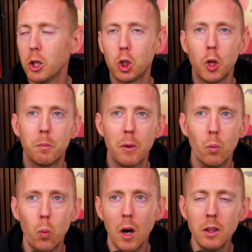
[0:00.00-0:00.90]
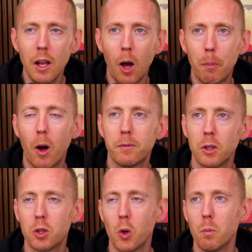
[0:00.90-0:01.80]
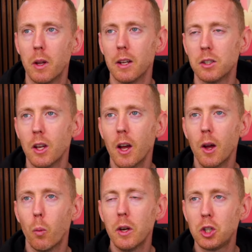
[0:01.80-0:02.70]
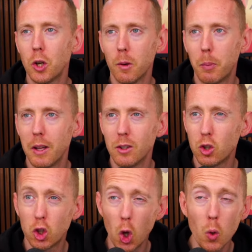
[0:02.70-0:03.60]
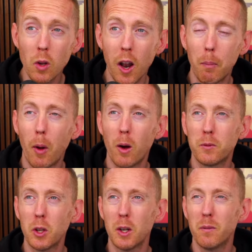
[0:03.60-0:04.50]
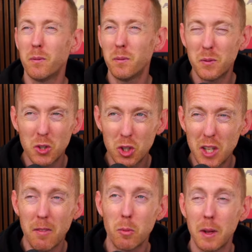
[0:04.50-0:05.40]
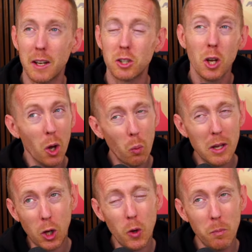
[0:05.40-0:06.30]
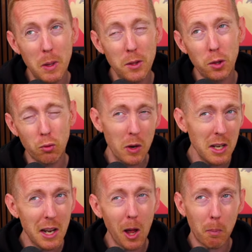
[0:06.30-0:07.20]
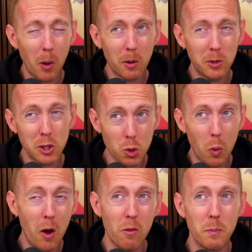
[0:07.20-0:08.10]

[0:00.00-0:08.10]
should have been one nil up after two minutes. We should have been two nil up after seven minutes. We could have been three nil up after twelve